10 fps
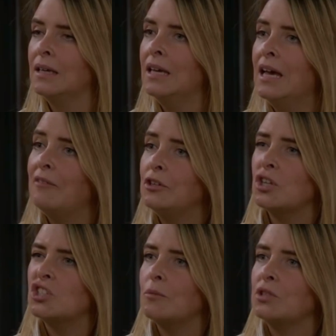Have you not
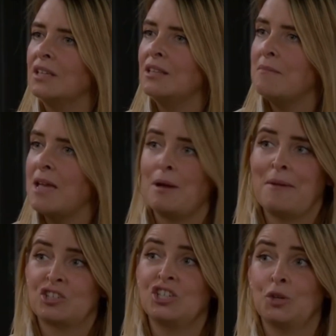stopped to think that maybe I'm
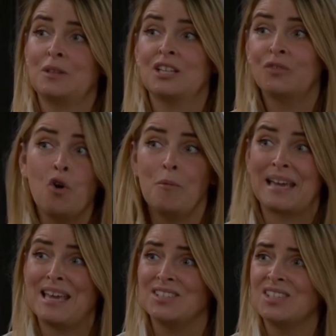actually doing this for my
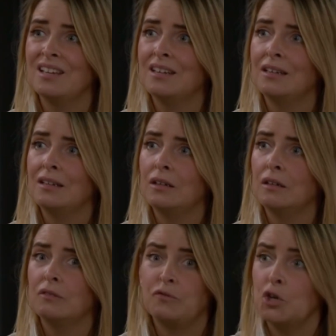kids?
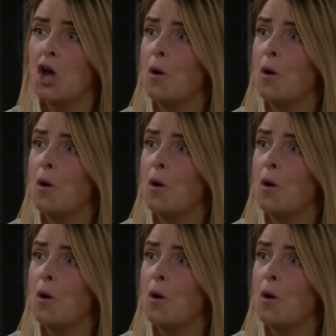For Noah?